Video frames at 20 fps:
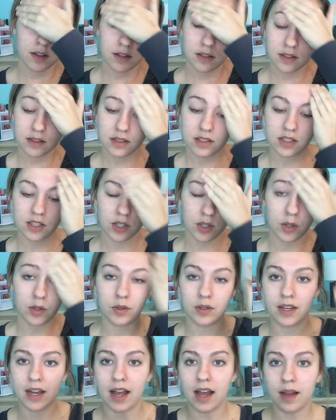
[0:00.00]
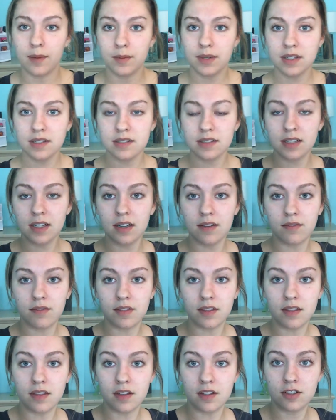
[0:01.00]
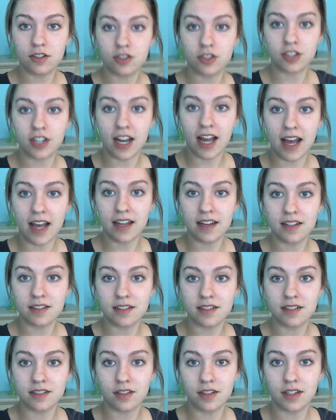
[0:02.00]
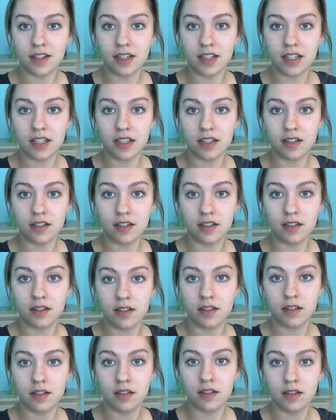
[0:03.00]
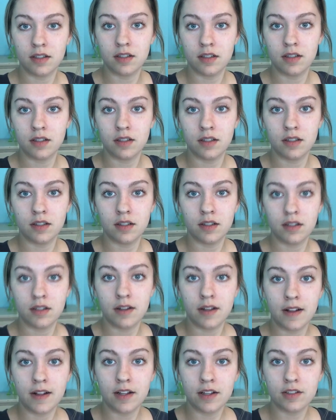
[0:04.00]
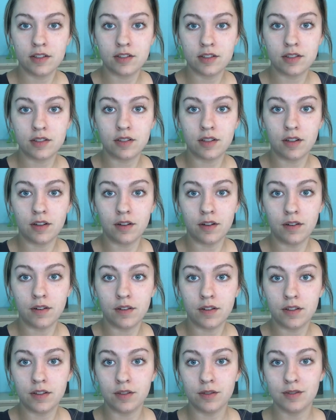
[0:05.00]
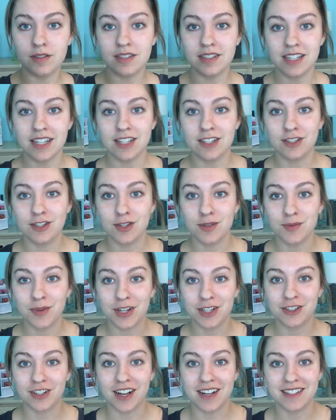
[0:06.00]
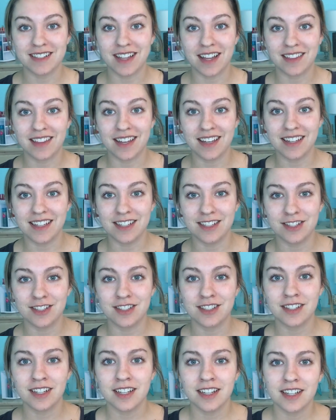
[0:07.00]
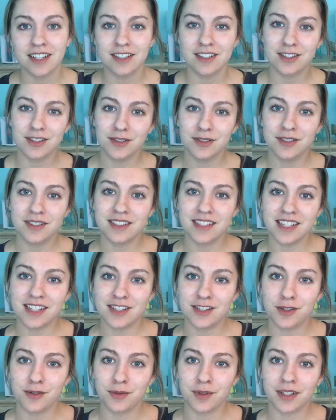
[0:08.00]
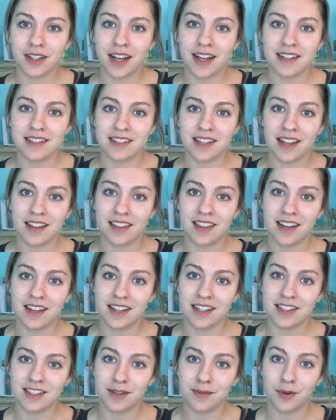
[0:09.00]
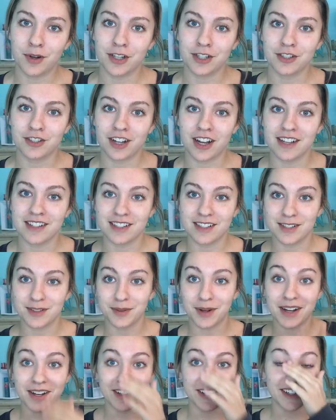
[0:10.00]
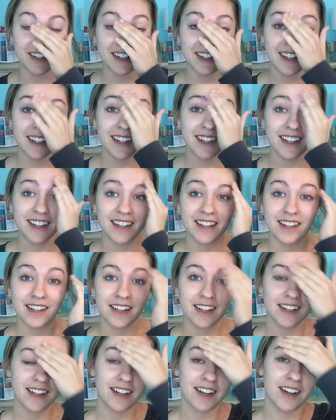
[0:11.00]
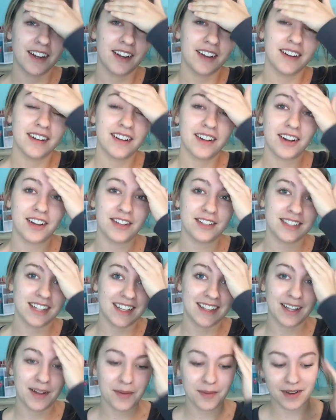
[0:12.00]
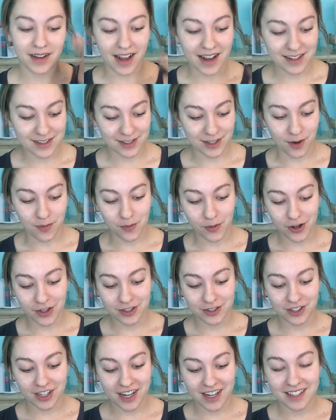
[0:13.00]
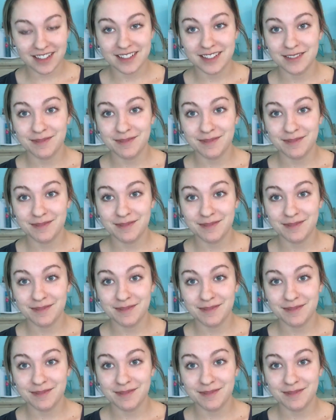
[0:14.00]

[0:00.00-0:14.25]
So yeah, I'm gonna see if the chat is on. So dudes need to moisturize that they need, dudes need to realize that they need to moisturize as well. Are you saying that guys don't moisturize?